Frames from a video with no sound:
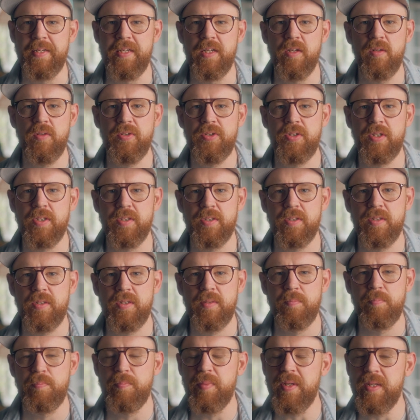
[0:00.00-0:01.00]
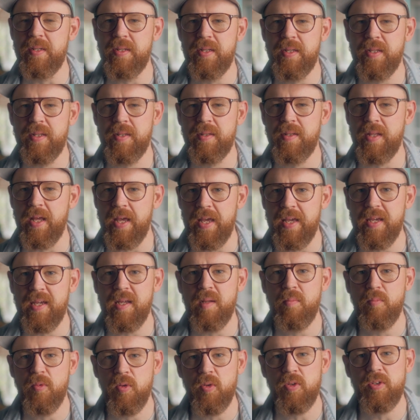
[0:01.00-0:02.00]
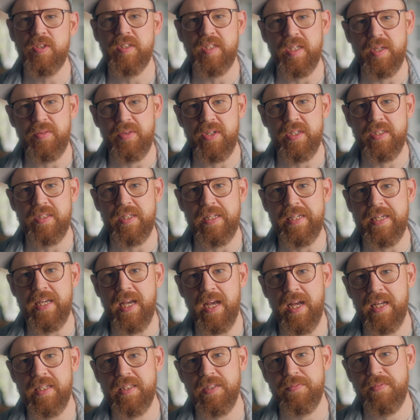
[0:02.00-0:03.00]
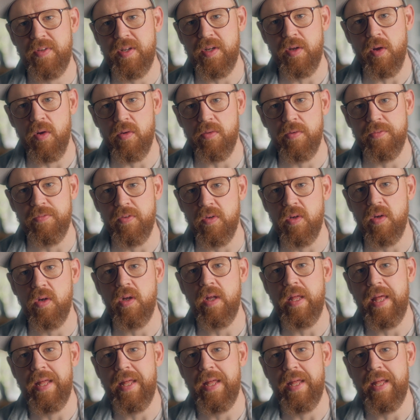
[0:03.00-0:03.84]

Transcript: You'll just be taken more seriously as a videographer